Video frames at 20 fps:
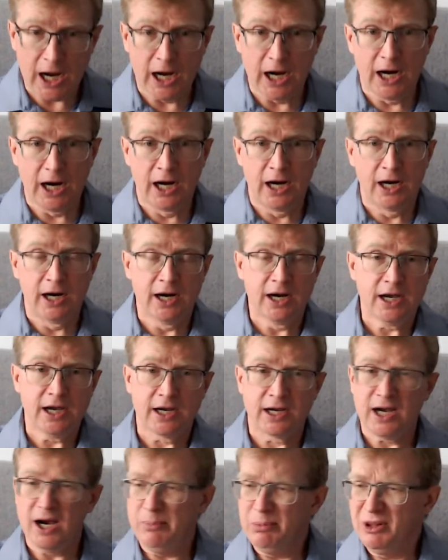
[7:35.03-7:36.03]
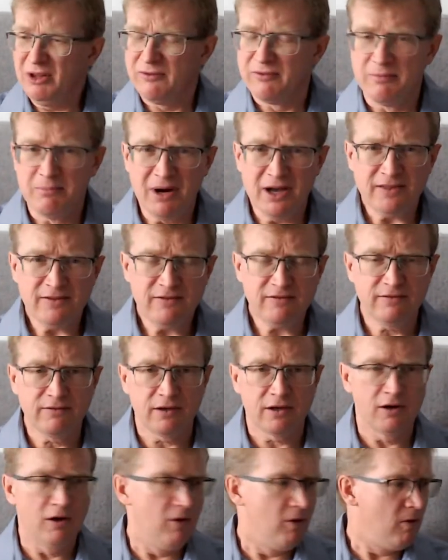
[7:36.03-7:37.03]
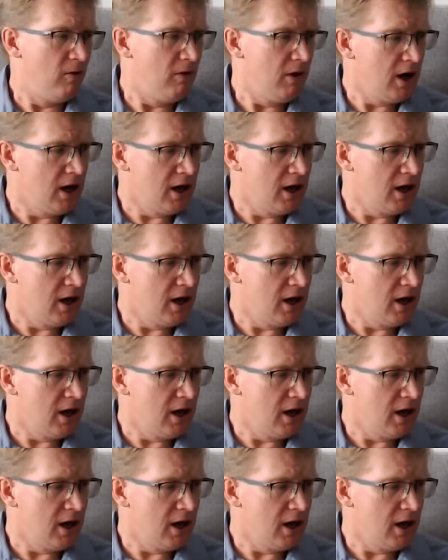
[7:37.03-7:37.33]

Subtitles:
a couple of months ago,